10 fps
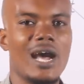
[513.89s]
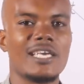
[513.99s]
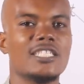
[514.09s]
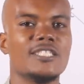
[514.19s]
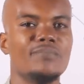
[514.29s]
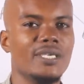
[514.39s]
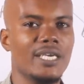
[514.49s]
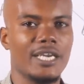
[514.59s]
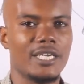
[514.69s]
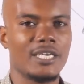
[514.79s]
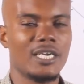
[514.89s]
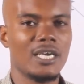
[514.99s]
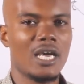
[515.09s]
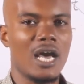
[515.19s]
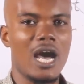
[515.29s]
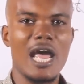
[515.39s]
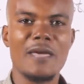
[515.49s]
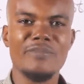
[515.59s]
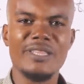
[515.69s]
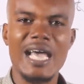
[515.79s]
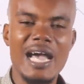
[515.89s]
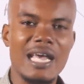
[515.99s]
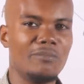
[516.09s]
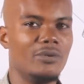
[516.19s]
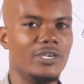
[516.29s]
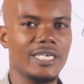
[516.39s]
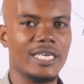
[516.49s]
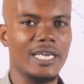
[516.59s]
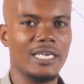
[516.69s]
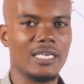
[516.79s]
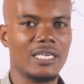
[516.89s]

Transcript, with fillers: I can speak it. I am not American.